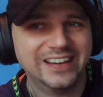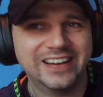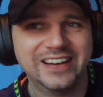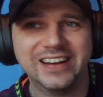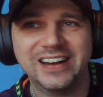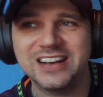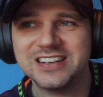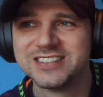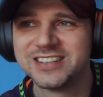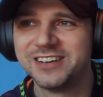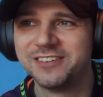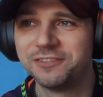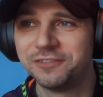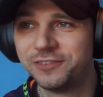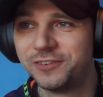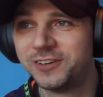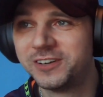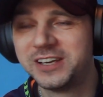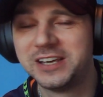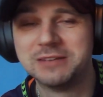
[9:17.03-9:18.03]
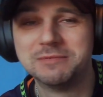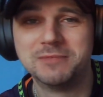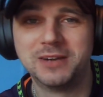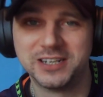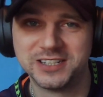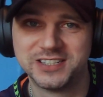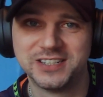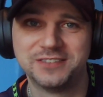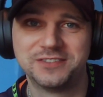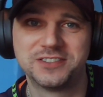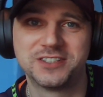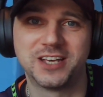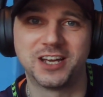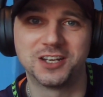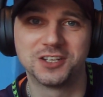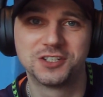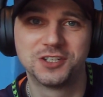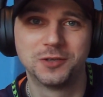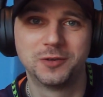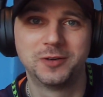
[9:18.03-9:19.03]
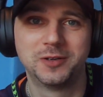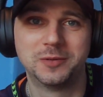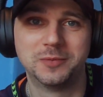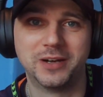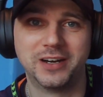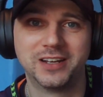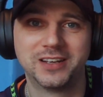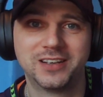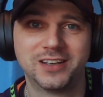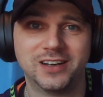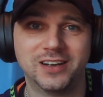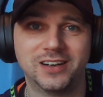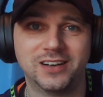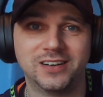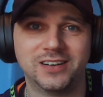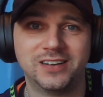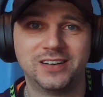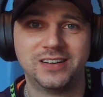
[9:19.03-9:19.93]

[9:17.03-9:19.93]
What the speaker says: That's a fucking massive statue in America.